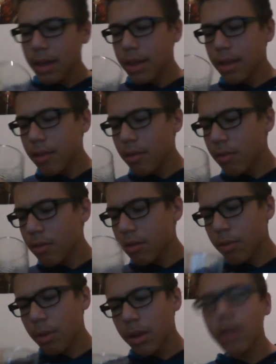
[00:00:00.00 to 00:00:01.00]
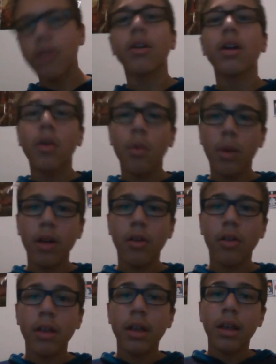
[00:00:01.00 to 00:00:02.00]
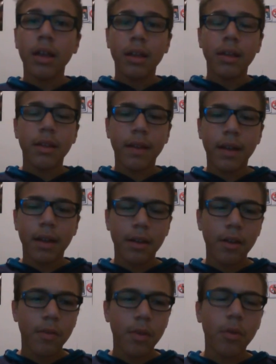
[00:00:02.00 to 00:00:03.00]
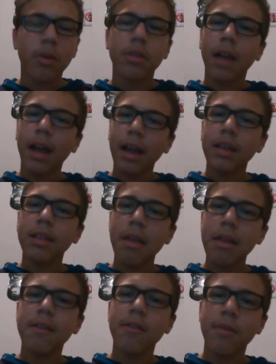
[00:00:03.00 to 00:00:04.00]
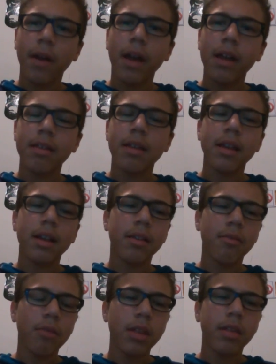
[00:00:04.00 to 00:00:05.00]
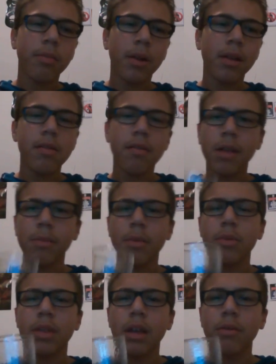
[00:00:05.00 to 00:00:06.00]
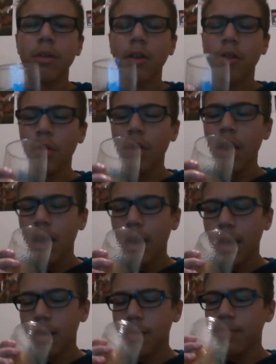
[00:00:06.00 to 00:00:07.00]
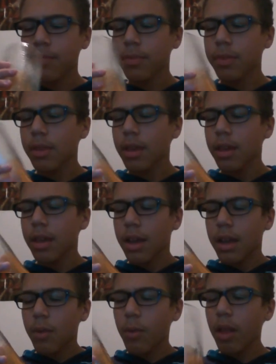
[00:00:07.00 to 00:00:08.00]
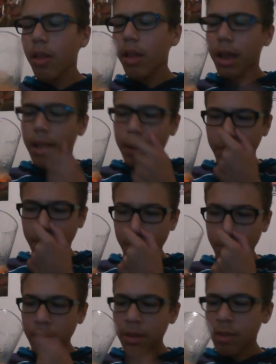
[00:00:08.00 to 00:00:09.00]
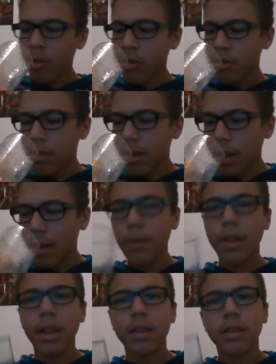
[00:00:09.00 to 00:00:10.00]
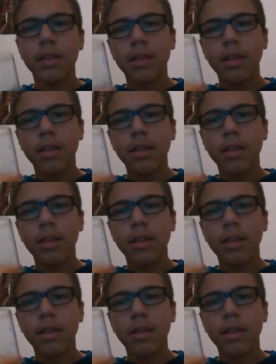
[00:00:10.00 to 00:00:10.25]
easier to swallow. Well, dear viewer, I thank you for asking, and it's really surprising you came up with that one on your own. Well, for starters, I feel like